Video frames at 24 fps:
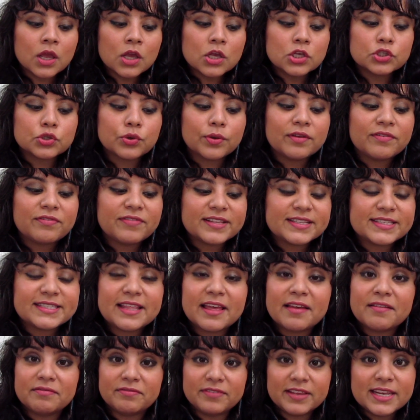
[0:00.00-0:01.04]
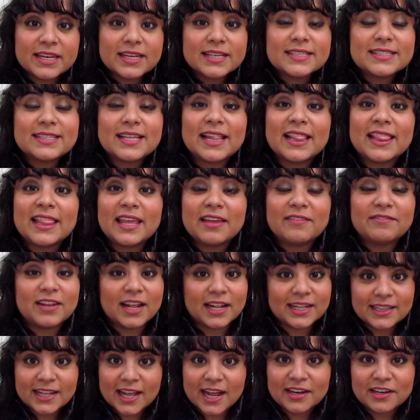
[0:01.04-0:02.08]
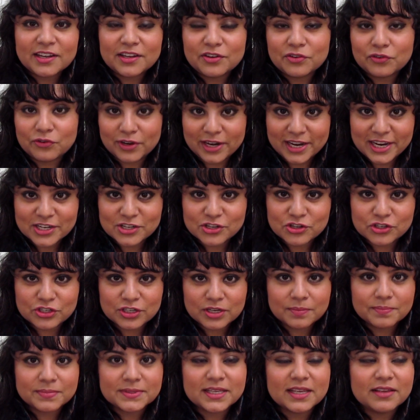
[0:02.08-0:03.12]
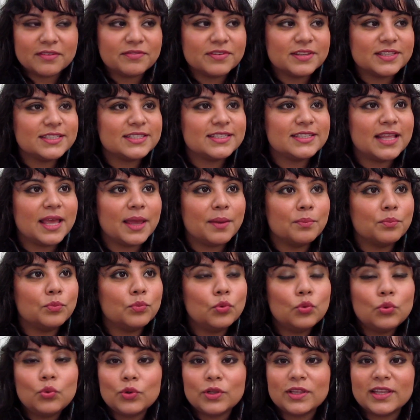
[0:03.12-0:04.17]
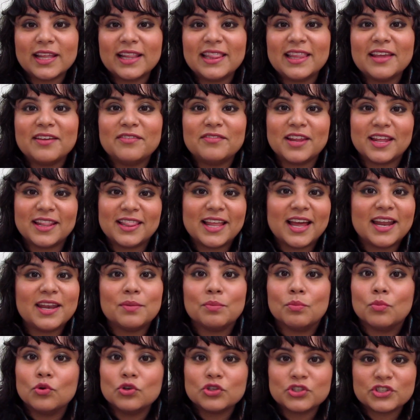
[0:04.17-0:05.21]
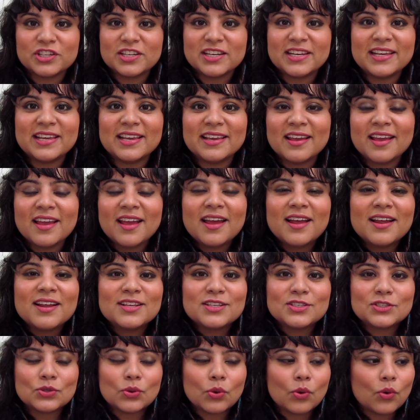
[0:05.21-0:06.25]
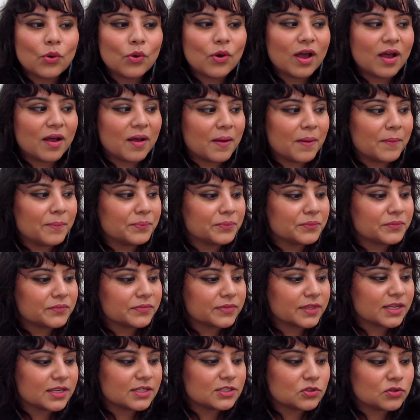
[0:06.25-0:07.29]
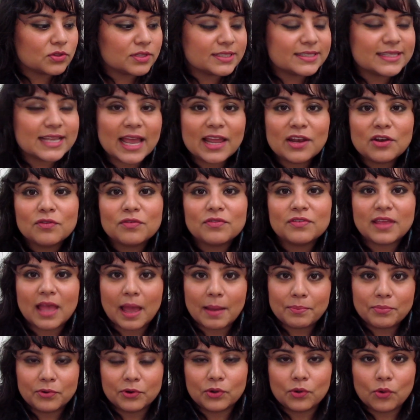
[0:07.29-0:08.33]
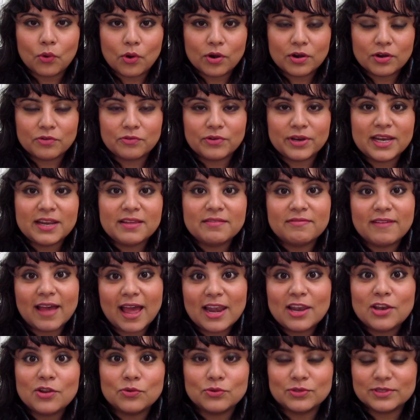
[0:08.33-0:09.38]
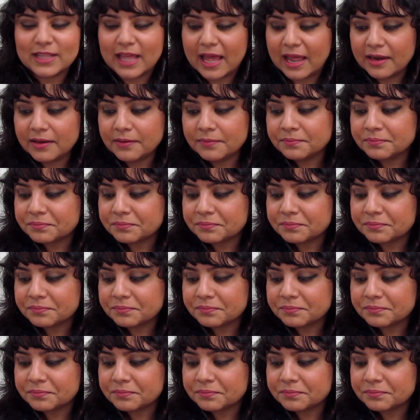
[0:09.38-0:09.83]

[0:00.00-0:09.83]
So if it's their Venus, then they have done that in relationships. If it's their moon, then they have done that emotionally. So so the sign of Capricorn really values that.